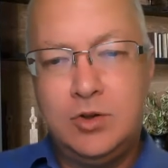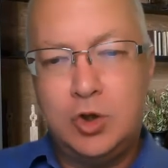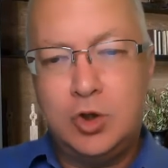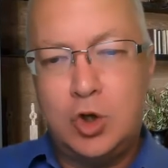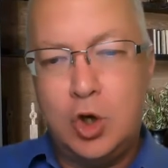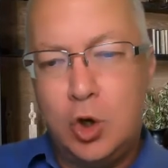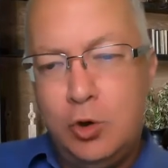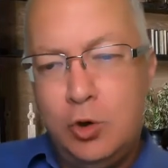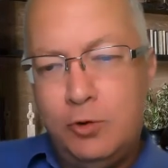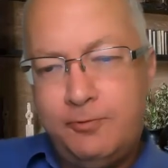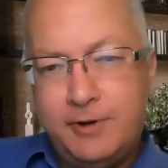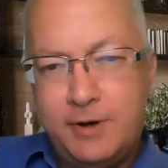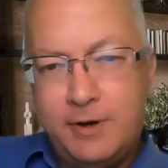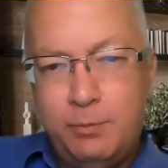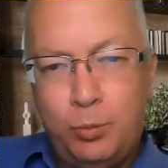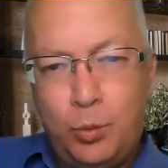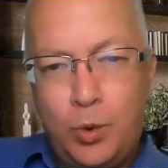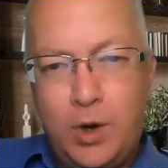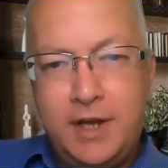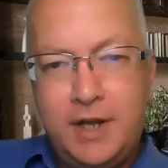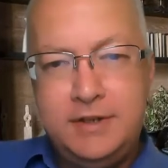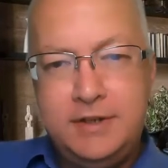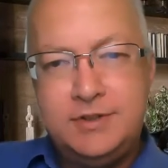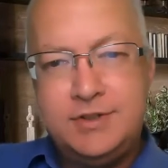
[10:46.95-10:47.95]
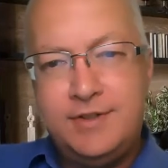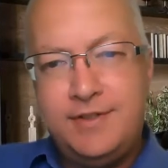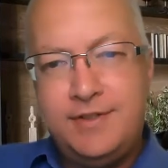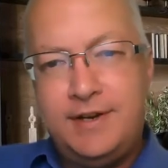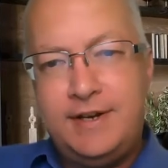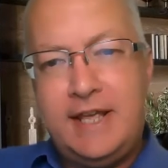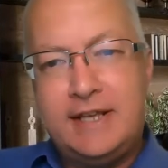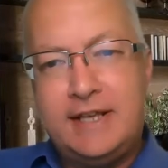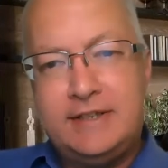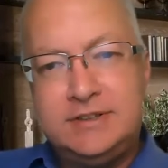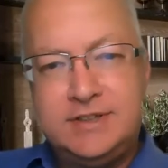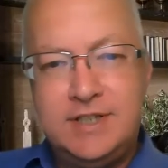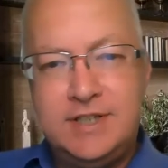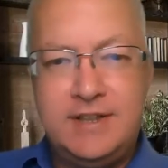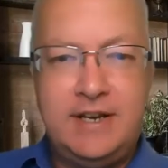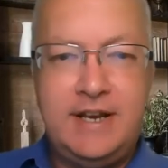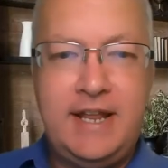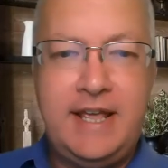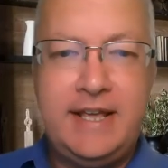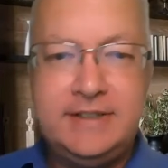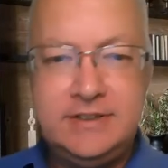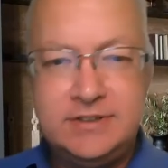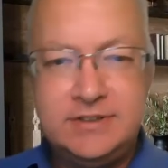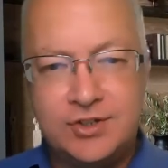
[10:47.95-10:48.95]
go from one to the next to the
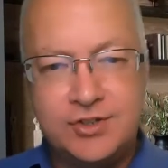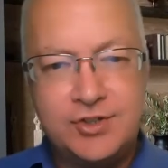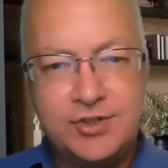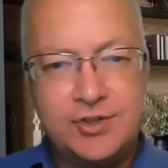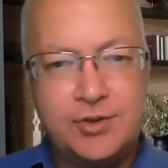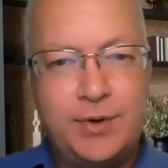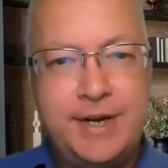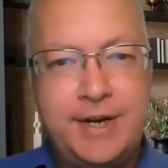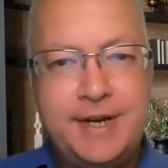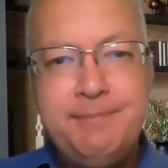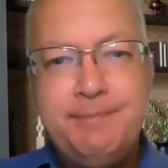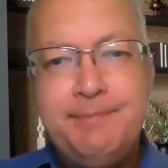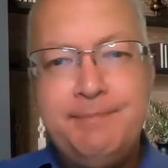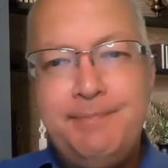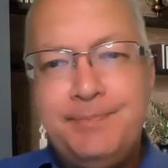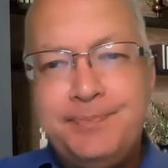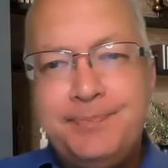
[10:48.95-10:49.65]
next. There's three,